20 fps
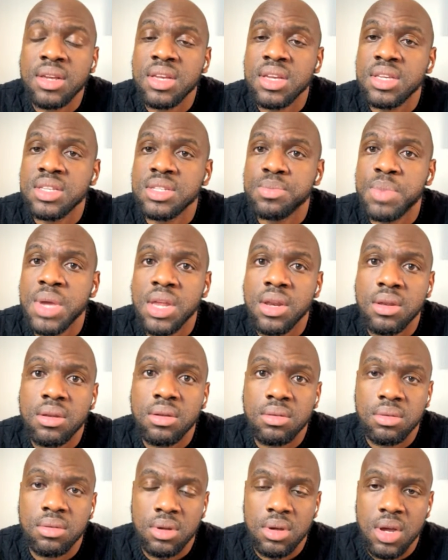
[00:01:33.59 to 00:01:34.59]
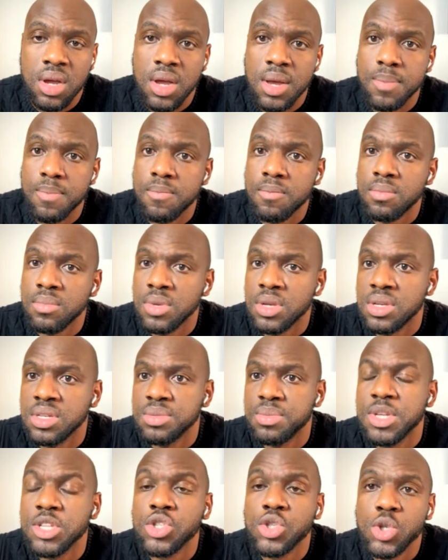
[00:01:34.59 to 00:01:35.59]
He's been
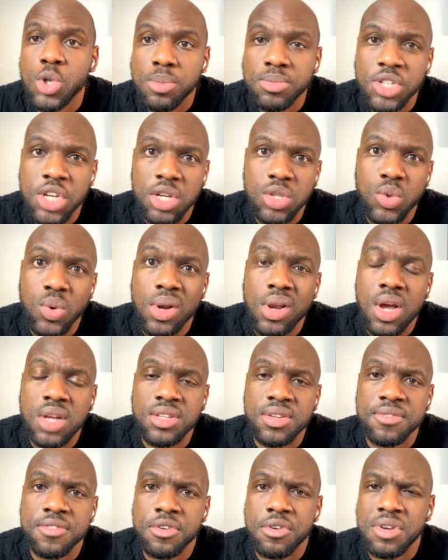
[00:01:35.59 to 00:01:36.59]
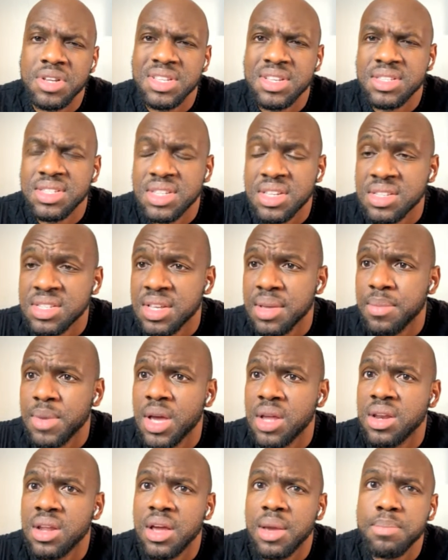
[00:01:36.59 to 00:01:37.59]
subject to a lot of criticism
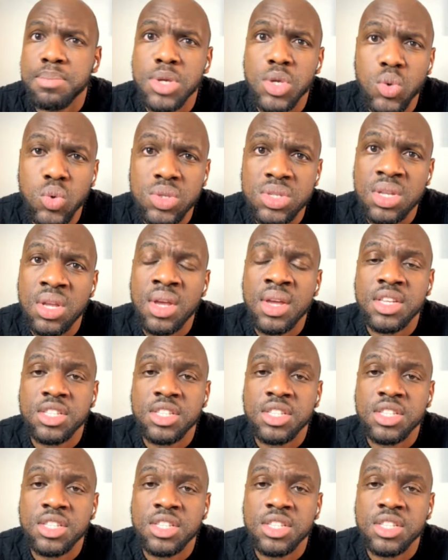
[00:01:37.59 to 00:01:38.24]
and abuse,